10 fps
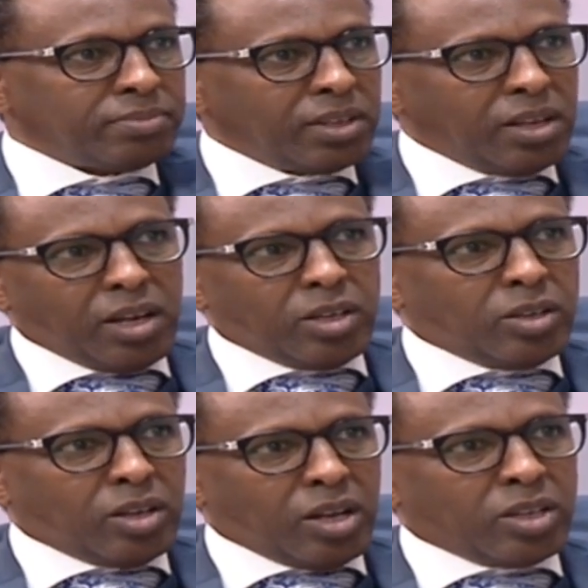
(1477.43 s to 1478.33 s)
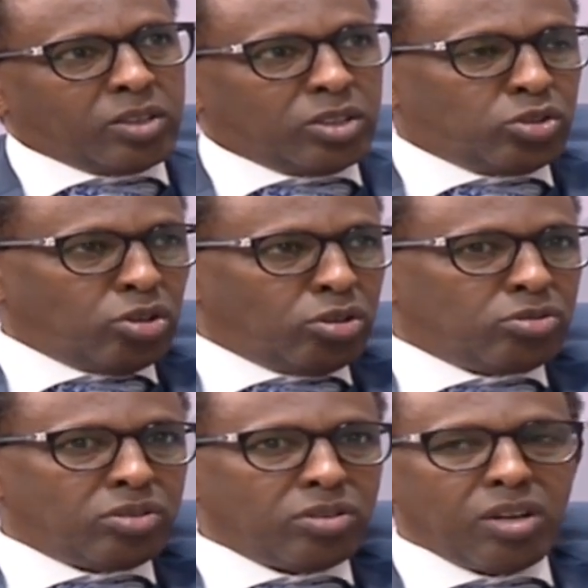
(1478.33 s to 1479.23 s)
And and it
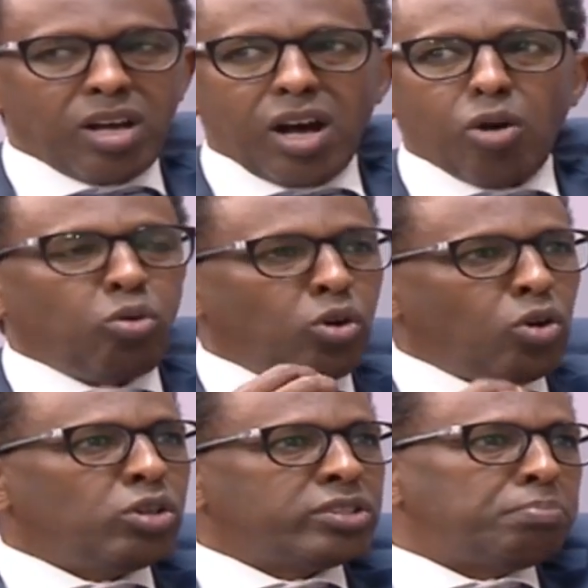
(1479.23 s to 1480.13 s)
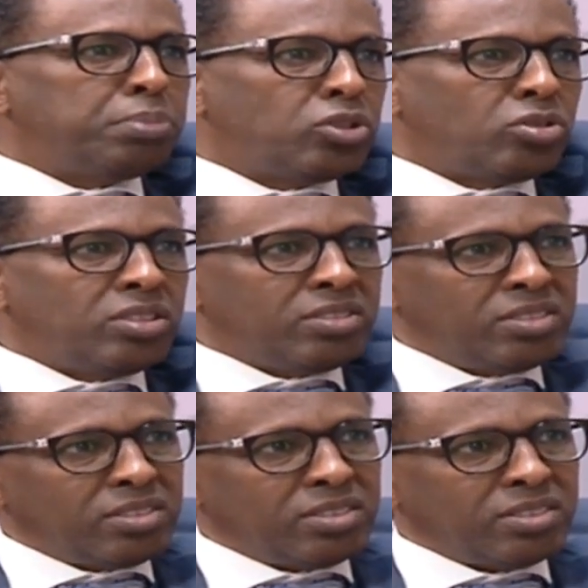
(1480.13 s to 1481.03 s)
shows how low his ambition
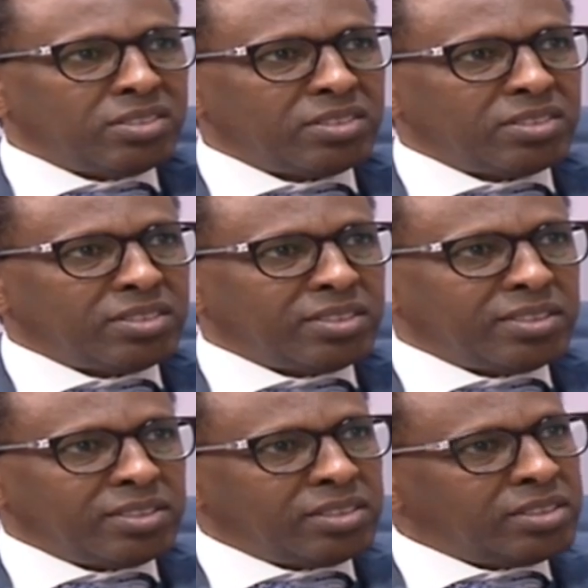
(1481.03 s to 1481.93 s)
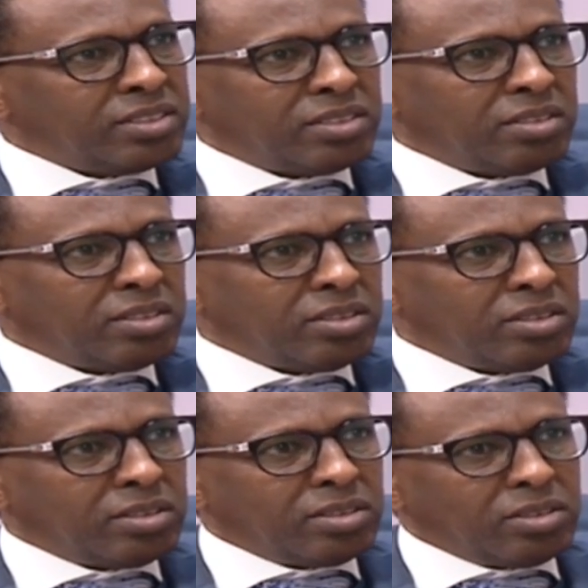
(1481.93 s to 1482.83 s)
is. Yeah, you don't abuse your
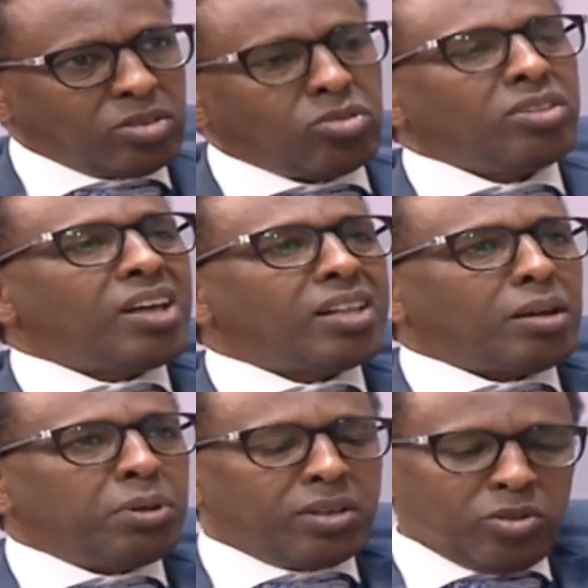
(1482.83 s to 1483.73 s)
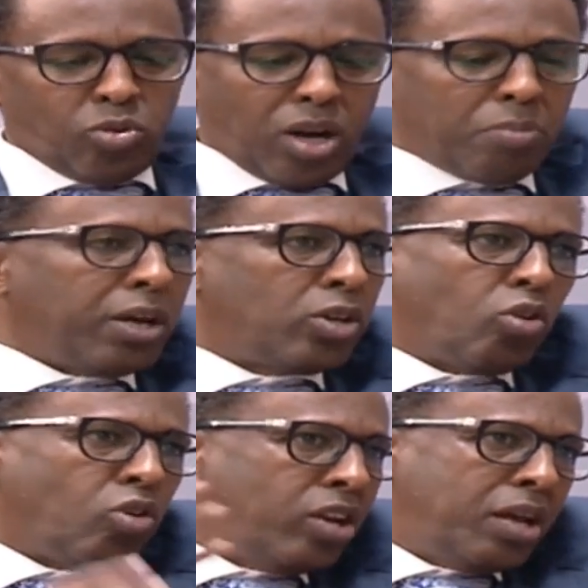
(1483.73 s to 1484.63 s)
teacher. Not that, I mean, you can make
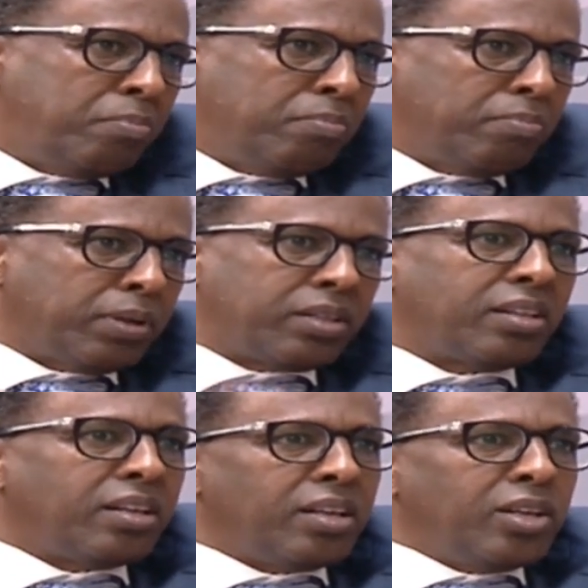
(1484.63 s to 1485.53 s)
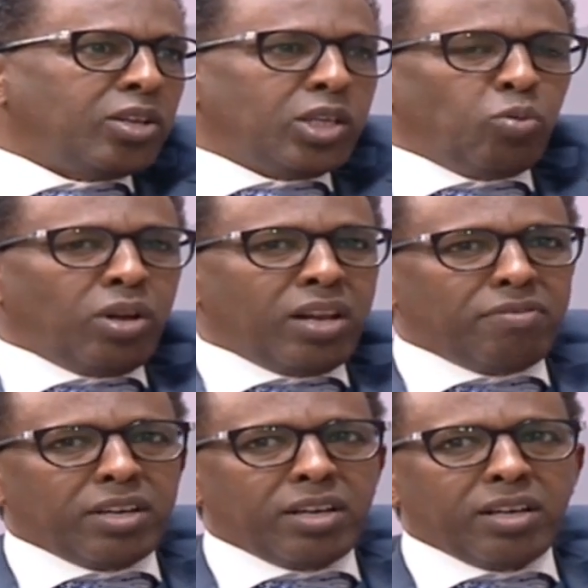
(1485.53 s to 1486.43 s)
your own name, but you will
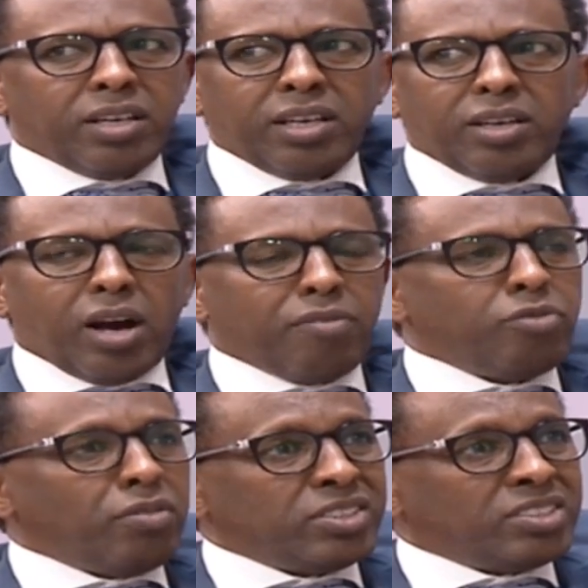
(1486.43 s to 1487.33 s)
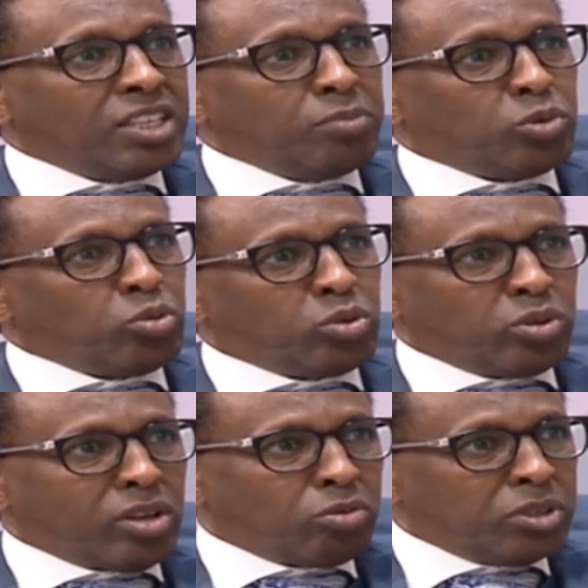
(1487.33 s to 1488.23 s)
never. Have you ever seen him tweet
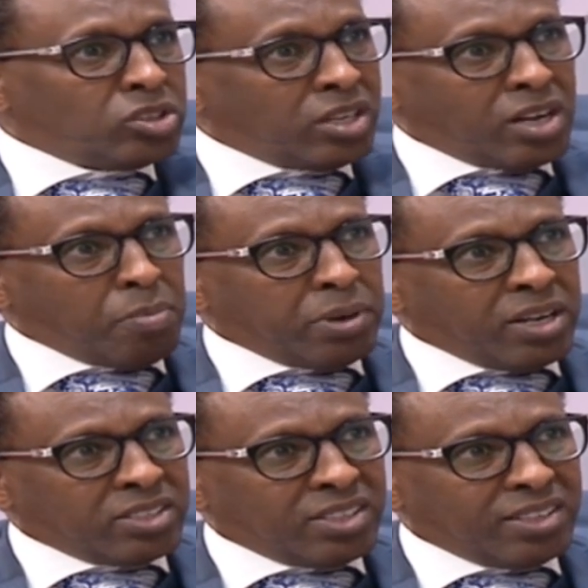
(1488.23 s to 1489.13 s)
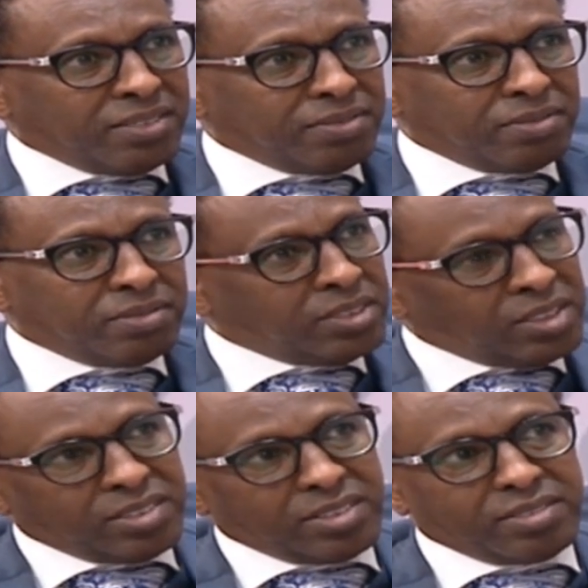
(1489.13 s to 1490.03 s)
without mentioning Ahmed Nasir? No. Yes?